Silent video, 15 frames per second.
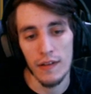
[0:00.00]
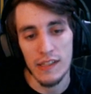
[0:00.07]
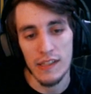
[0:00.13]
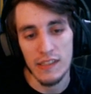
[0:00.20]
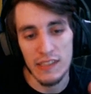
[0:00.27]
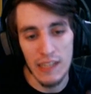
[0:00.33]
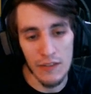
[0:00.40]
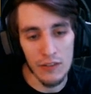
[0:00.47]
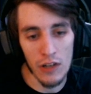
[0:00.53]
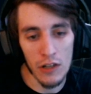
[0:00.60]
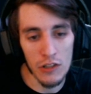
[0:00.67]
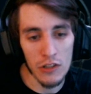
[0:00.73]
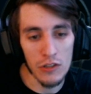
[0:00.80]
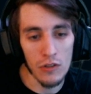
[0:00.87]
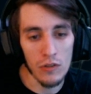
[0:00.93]

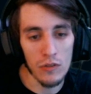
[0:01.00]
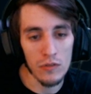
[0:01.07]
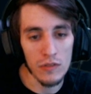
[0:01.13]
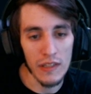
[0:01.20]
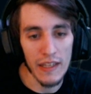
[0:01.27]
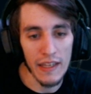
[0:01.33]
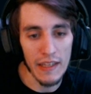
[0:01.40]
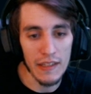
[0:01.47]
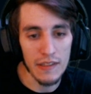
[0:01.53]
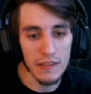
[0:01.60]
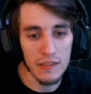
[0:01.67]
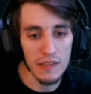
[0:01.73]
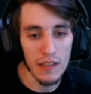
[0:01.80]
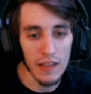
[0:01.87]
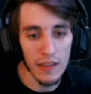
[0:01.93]
700 gold
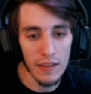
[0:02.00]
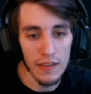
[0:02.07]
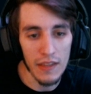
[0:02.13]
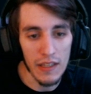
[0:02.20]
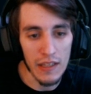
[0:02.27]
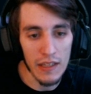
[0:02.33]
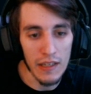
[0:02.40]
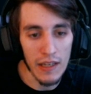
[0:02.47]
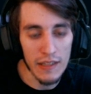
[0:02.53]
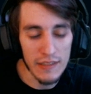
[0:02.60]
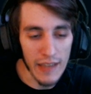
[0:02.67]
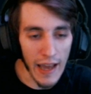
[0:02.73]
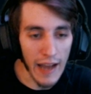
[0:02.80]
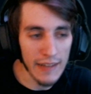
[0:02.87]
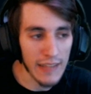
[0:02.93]
is the
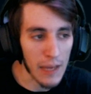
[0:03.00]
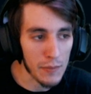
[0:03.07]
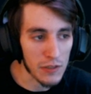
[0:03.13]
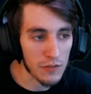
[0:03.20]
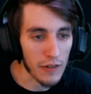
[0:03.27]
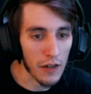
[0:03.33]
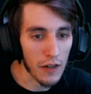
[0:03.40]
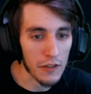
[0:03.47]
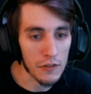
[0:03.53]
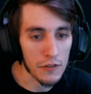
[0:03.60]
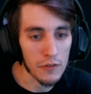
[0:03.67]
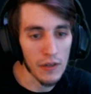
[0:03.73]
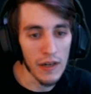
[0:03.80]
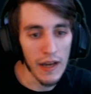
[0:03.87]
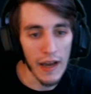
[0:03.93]
attack damage
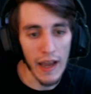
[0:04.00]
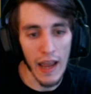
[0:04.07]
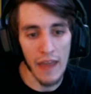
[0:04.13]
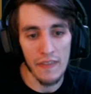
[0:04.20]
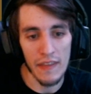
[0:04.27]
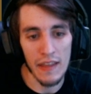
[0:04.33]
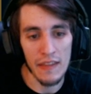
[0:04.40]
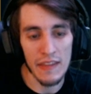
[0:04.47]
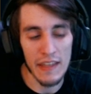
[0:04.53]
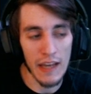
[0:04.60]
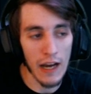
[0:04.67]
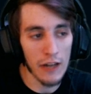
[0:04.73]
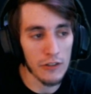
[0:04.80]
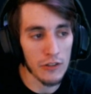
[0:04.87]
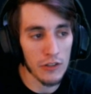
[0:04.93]
value, and then the
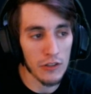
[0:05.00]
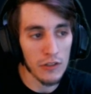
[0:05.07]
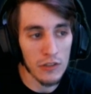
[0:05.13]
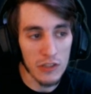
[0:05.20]
other